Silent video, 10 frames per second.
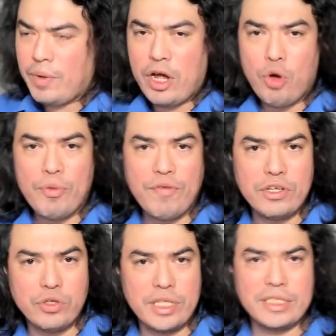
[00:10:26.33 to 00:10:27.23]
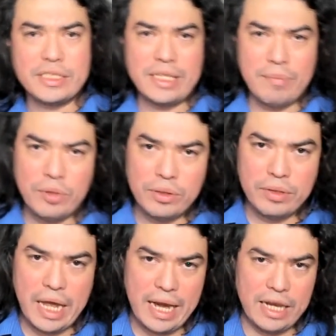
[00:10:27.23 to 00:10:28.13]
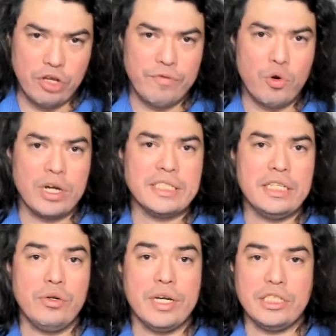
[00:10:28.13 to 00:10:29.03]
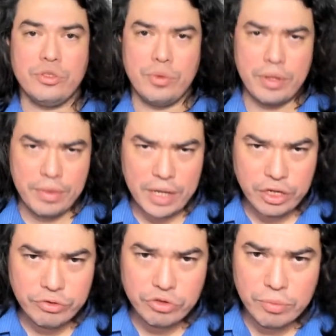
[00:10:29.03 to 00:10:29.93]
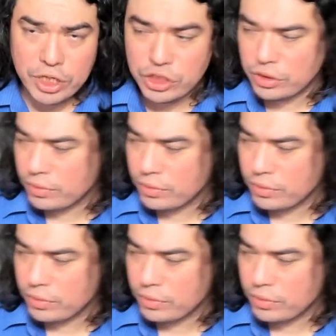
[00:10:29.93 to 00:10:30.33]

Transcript: I hope you've enjoyed this example, and I look forward to seeing you again soon. Thank you so much.